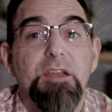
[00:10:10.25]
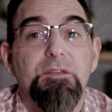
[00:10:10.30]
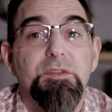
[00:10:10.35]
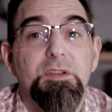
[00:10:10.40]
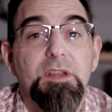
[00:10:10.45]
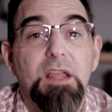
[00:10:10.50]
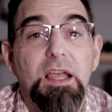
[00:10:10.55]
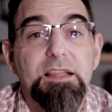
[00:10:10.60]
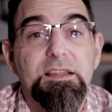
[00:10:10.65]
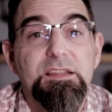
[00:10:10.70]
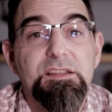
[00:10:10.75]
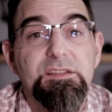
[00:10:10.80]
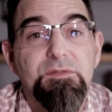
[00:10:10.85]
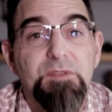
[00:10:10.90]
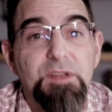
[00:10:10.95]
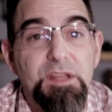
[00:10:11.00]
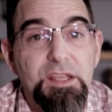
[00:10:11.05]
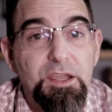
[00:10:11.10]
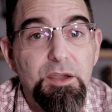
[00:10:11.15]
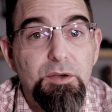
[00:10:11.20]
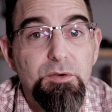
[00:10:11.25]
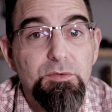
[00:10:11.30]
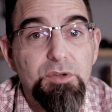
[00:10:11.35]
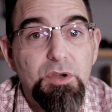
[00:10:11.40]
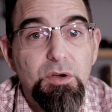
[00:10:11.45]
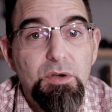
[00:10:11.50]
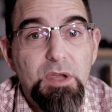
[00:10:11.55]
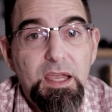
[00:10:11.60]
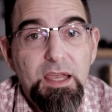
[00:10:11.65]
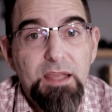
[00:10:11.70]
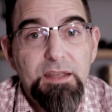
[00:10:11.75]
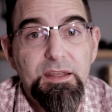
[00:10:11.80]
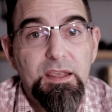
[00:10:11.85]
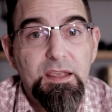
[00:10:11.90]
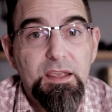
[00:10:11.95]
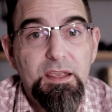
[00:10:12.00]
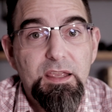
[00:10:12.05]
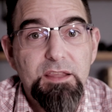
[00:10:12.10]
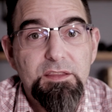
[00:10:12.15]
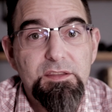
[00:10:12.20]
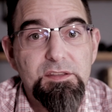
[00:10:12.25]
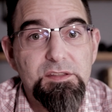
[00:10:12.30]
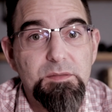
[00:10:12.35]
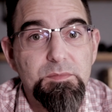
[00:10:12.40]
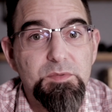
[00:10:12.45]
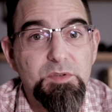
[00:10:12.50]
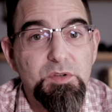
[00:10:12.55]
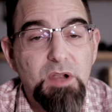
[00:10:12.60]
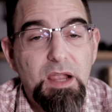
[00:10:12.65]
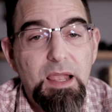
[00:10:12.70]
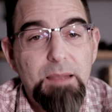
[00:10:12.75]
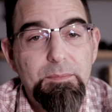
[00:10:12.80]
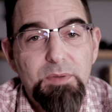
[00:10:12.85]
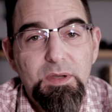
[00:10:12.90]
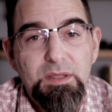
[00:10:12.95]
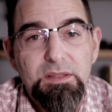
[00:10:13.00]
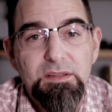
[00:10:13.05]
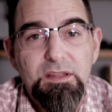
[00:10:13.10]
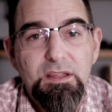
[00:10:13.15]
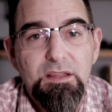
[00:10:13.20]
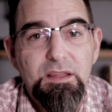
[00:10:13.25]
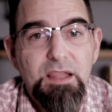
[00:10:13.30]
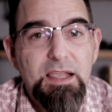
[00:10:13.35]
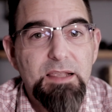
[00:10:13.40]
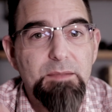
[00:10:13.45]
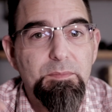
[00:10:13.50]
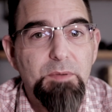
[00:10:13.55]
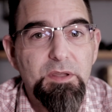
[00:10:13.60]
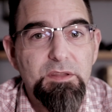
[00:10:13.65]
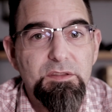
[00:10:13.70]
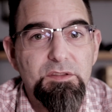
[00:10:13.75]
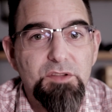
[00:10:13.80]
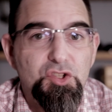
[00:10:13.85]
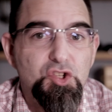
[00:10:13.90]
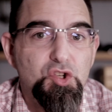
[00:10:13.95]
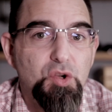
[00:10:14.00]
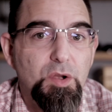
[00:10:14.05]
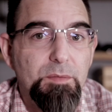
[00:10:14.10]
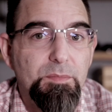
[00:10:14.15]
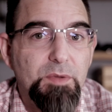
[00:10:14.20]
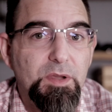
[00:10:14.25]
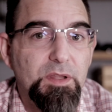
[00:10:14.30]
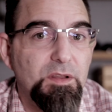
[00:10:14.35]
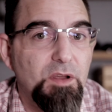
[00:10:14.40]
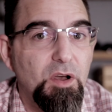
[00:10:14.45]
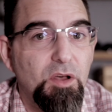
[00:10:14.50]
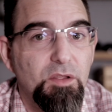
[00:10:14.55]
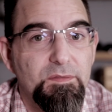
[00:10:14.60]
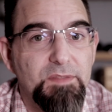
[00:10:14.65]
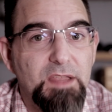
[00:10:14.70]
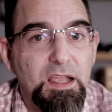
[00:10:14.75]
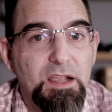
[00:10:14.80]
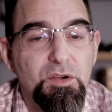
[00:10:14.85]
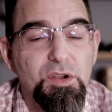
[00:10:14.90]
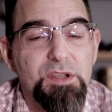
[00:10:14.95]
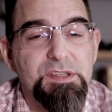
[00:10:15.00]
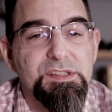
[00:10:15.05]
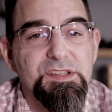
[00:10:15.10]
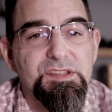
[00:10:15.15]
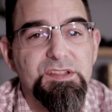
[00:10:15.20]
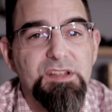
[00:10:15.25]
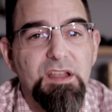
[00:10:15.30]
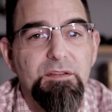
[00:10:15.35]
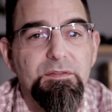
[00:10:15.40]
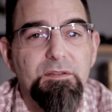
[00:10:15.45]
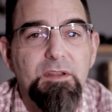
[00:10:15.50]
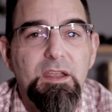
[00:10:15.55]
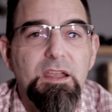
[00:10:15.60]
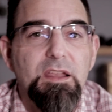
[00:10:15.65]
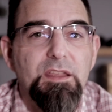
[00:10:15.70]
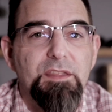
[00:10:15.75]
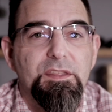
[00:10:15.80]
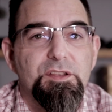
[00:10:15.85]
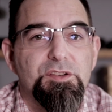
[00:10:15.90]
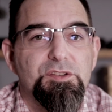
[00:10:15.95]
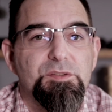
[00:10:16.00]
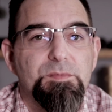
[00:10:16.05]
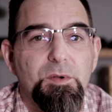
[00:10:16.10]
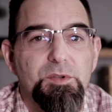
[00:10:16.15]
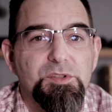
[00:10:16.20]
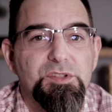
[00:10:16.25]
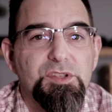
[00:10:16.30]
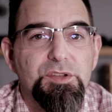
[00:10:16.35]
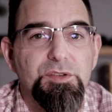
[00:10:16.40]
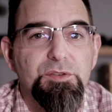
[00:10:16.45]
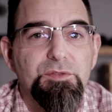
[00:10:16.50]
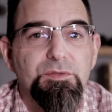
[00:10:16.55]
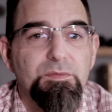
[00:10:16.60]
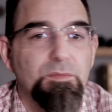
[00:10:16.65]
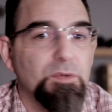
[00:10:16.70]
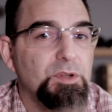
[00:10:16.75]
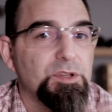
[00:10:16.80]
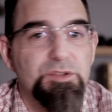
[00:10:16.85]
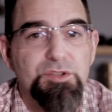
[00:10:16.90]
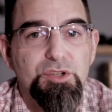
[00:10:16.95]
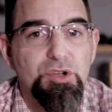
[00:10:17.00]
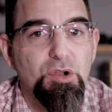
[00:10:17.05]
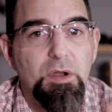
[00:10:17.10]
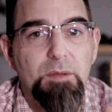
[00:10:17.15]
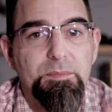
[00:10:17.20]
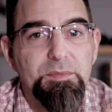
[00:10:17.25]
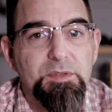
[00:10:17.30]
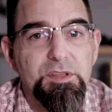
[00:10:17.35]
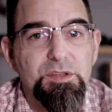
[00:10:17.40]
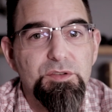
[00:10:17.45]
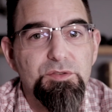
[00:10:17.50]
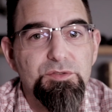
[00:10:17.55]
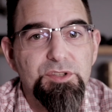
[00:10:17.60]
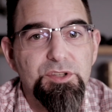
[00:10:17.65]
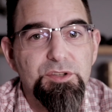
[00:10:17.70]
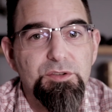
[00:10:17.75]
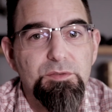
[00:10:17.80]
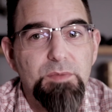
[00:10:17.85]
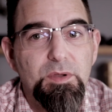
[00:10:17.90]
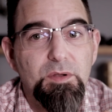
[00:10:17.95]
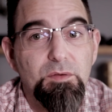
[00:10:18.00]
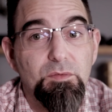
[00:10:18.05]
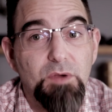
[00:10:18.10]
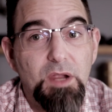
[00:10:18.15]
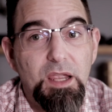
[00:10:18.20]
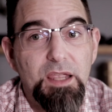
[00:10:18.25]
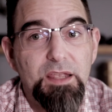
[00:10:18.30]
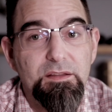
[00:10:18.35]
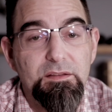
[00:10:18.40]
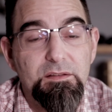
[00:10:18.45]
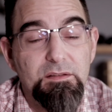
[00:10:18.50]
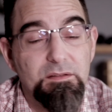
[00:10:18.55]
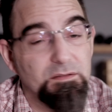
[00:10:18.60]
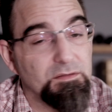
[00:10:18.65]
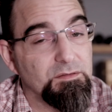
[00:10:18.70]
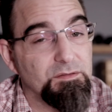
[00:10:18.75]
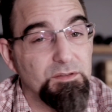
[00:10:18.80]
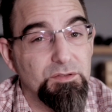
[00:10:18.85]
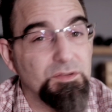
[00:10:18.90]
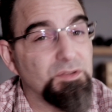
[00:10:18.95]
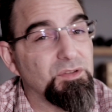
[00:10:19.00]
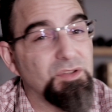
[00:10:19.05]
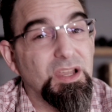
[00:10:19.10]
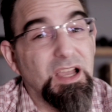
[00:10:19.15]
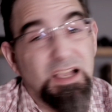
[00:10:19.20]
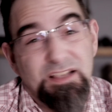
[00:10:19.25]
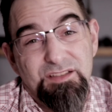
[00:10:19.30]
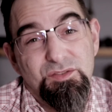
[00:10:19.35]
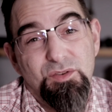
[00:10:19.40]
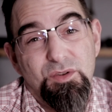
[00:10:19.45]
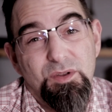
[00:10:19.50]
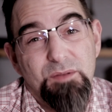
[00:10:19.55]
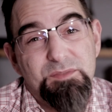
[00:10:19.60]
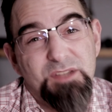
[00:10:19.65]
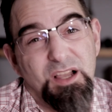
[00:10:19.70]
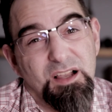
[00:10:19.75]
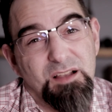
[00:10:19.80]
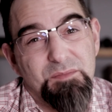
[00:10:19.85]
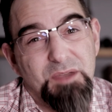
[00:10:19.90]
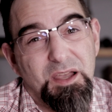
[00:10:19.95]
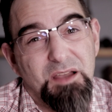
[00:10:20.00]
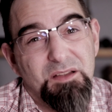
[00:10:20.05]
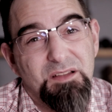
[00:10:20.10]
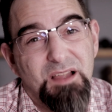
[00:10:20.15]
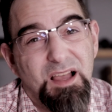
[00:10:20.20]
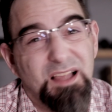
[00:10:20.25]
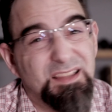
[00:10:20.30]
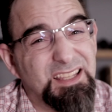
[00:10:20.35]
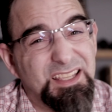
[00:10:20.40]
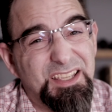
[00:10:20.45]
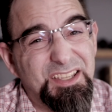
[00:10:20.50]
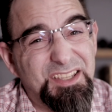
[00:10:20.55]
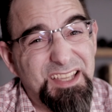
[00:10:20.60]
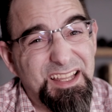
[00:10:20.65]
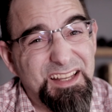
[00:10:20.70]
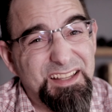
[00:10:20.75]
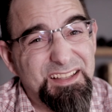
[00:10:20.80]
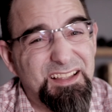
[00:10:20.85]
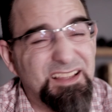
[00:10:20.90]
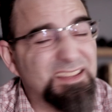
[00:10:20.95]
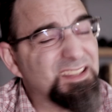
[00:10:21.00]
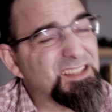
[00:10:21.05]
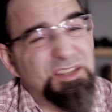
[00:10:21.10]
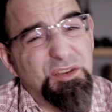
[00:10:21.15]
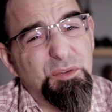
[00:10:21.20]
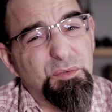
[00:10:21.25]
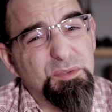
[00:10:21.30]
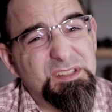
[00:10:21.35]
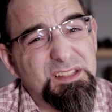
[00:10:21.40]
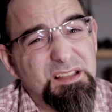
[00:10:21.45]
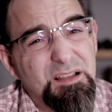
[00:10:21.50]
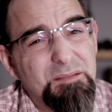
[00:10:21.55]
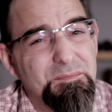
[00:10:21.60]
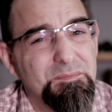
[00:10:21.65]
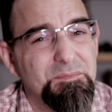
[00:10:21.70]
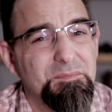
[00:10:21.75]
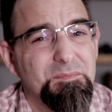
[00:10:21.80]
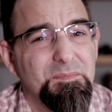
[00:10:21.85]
if you like this video, go ahead, hit the subscribe button, the like button, the join button, all of that crazy stuff that you're supposed to do when you show up to YouTube, right? You guys know what I'm talking about. I think you get it. I think you know what's up.